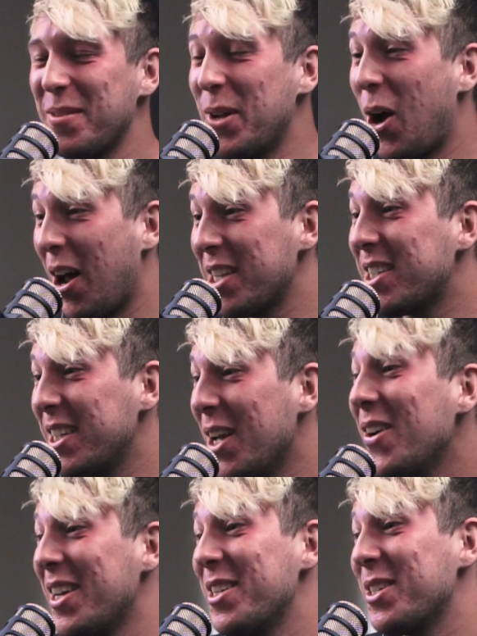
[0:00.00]
And honestly, though,
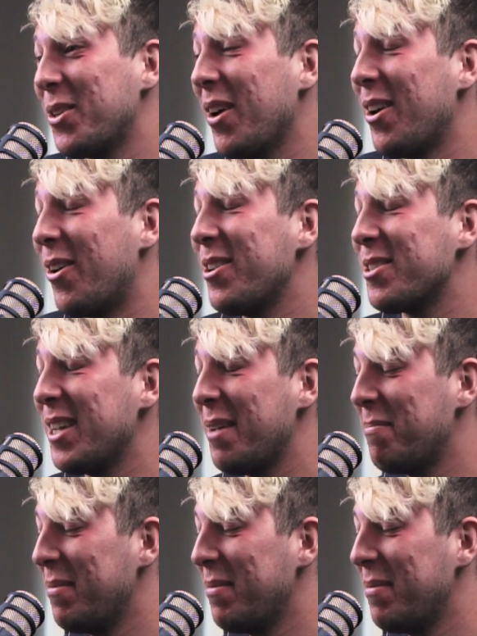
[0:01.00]
it is a great artist name.